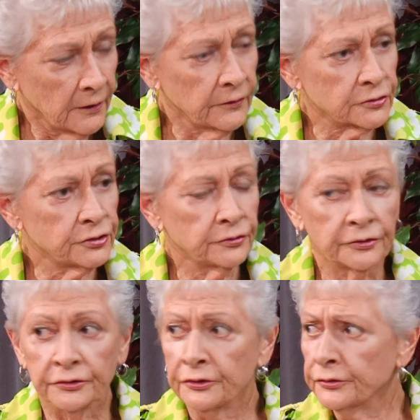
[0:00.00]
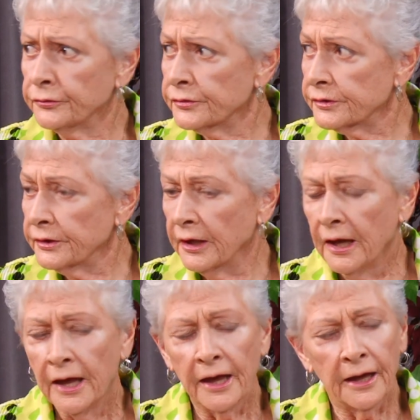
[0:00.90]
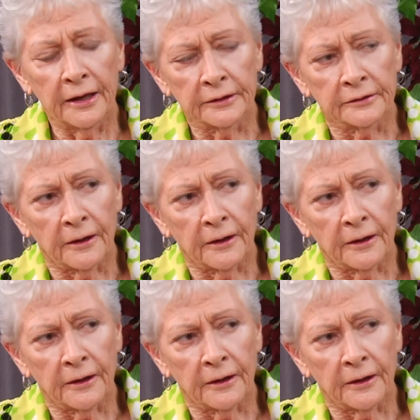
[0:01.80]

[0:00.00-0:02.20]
That you could use, and